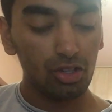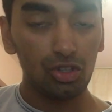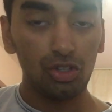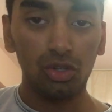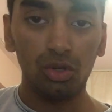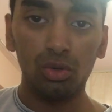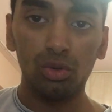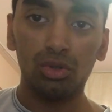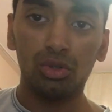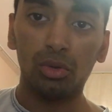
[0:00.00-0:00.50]

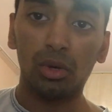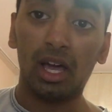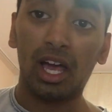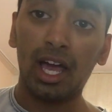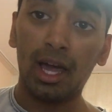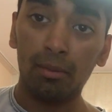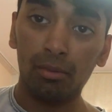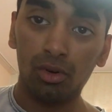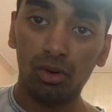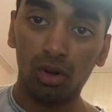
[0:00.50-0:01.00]
You do a
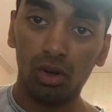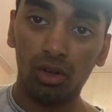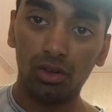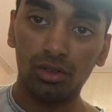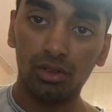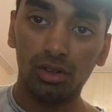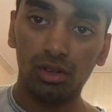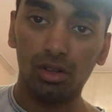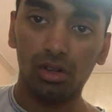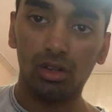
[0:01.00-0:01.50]
hammer
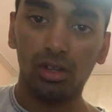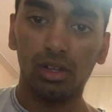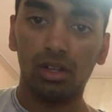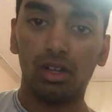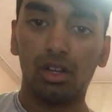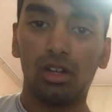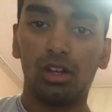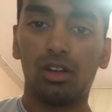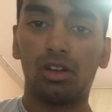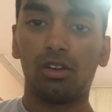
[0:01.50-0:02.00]
on
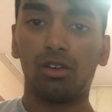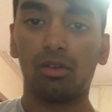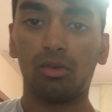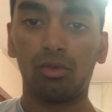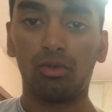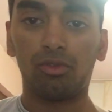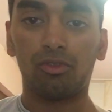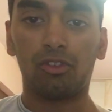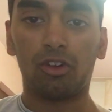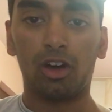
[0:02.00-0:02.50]

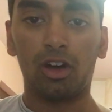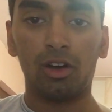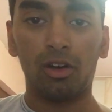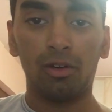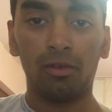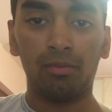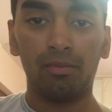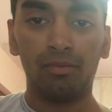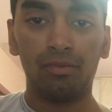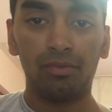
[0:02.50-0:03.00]

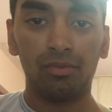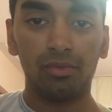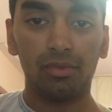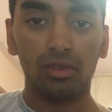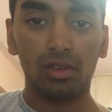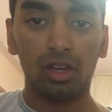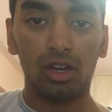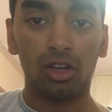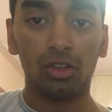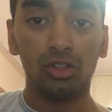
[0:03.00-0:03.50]
from
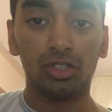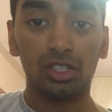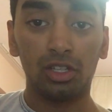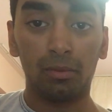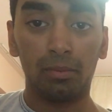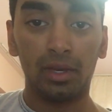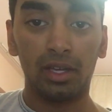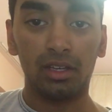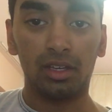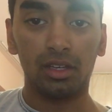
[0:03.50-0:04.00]
using a
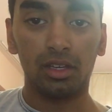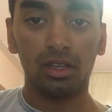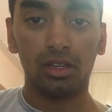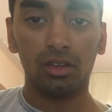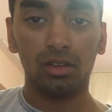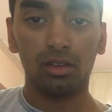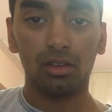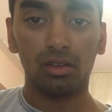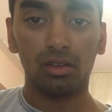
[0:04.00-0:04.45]
pinky